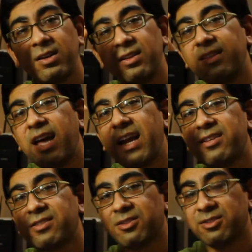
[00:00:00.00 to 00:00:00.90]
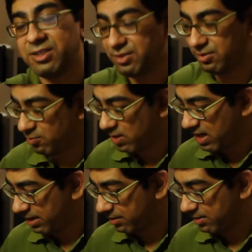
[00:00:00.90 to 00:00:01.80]
That is the reason
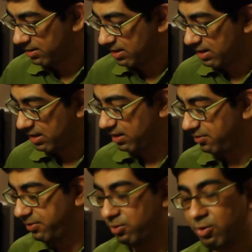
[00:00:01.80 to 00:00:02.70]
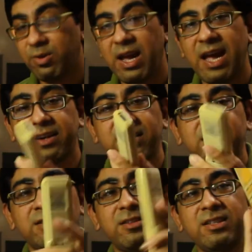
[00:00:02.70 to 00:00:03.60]
why, if you look at
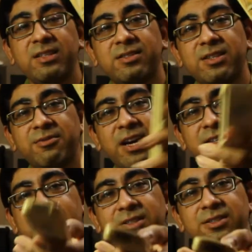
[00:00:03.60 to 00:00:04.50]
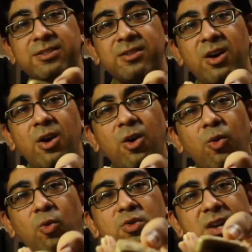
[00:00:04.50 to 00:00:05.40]
these devices
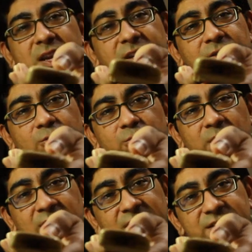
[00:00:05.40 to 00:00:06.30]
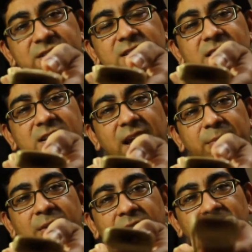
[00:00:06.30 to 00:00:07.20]
only through a digital
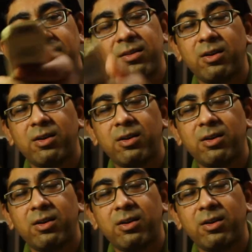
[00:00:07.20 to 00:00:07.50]
camera,